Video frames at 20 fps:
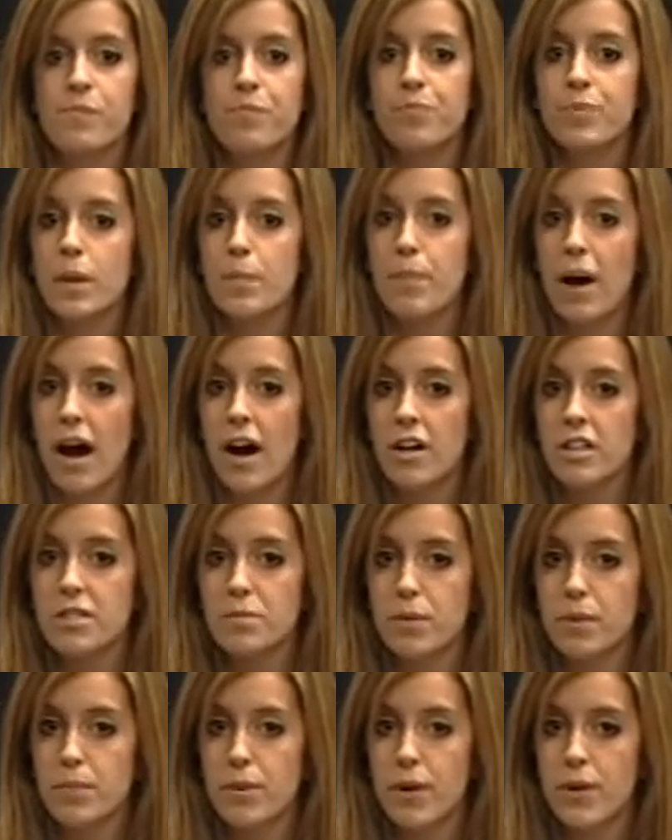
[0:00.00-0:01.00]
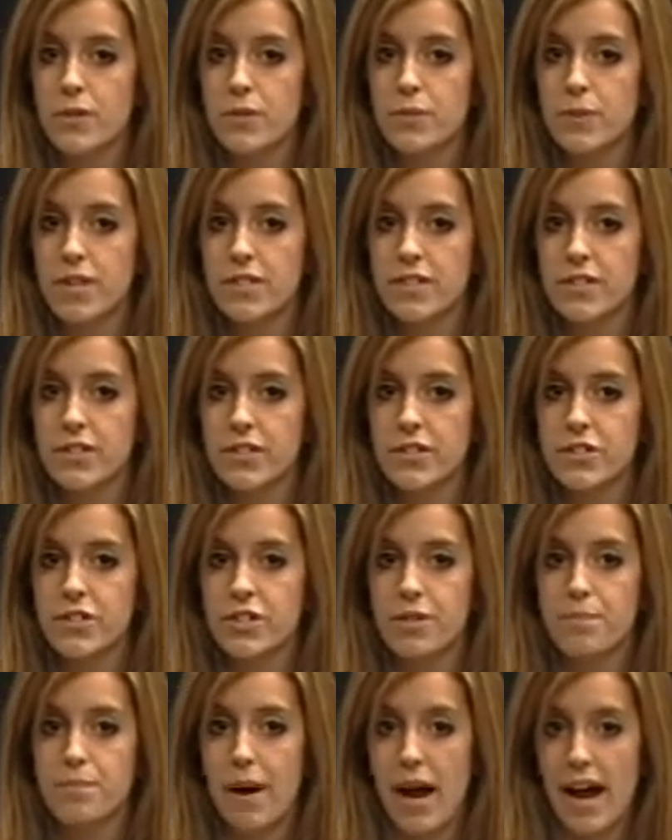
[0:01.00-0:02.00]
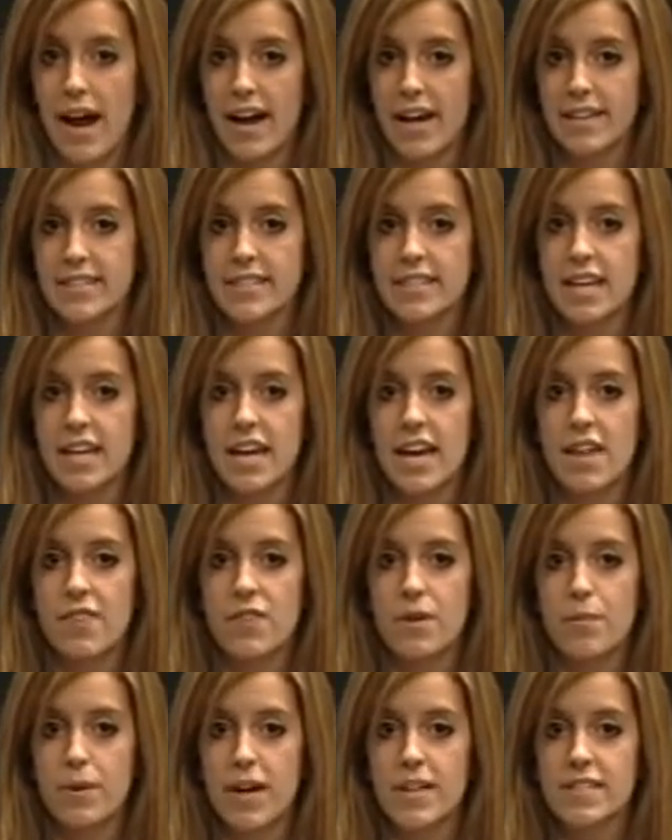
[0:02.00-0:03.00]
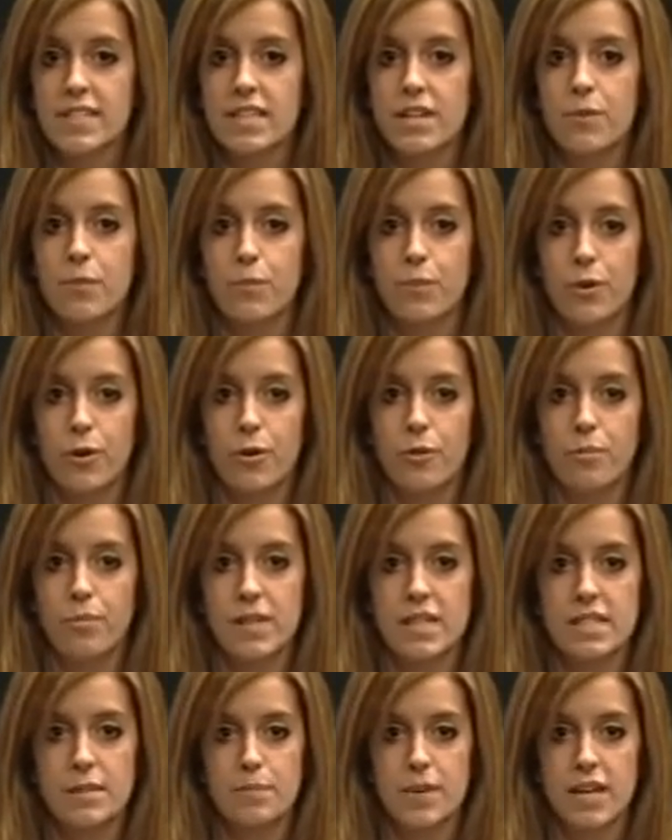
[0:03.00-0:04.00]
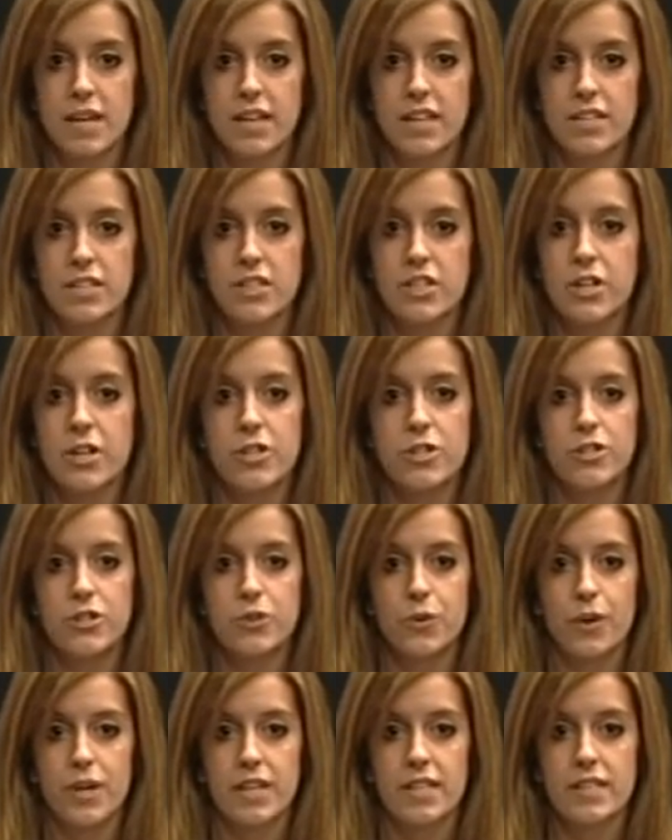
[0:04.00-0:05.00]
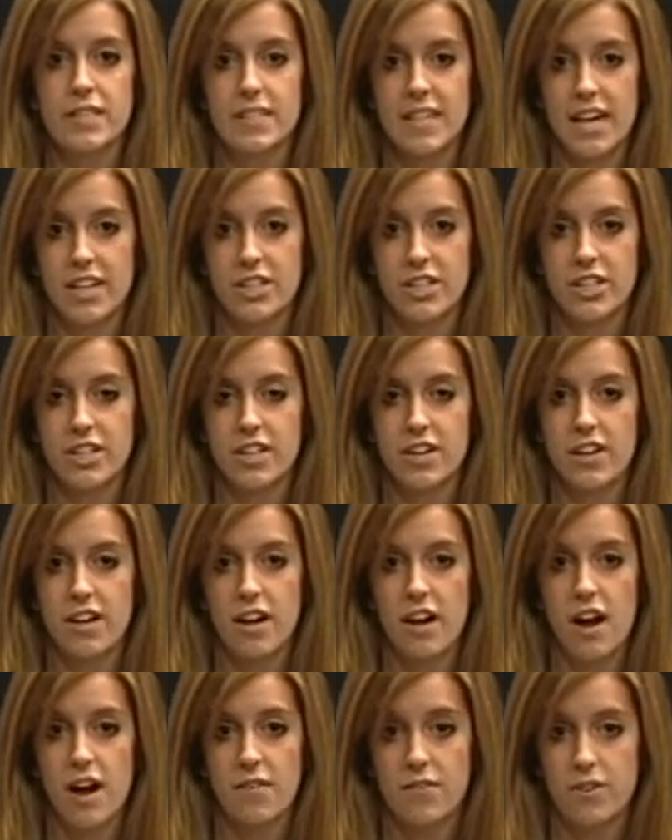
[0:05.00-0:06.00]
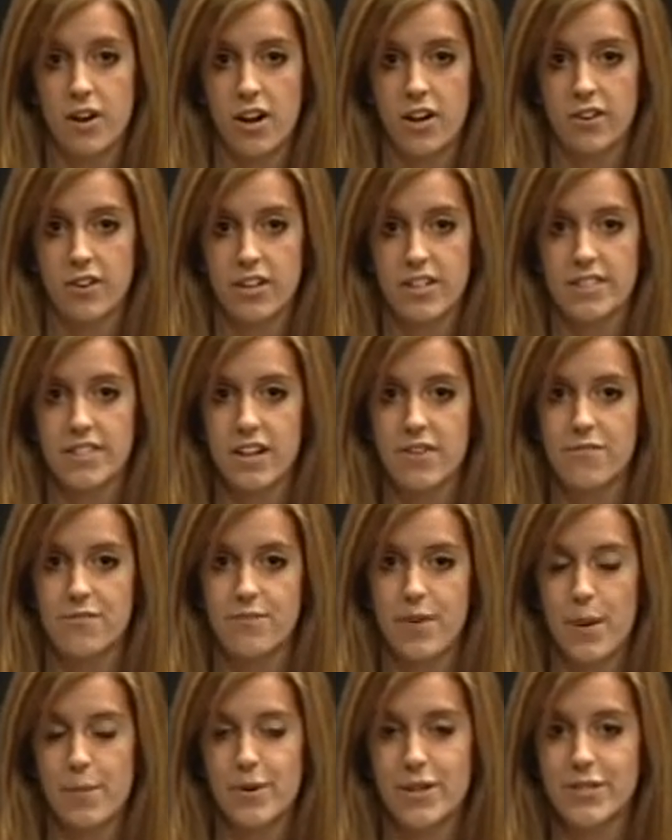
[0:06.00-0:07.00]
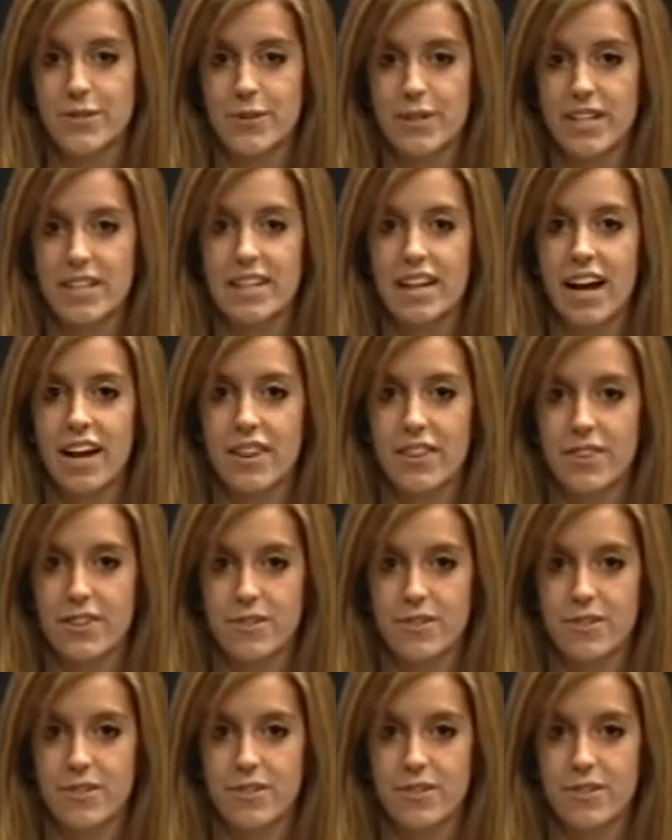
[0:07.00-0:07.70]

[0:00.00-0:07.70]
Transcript: Powell's proposed resolution passed, and the president will be speaking to a joint session of Congress on February 29th.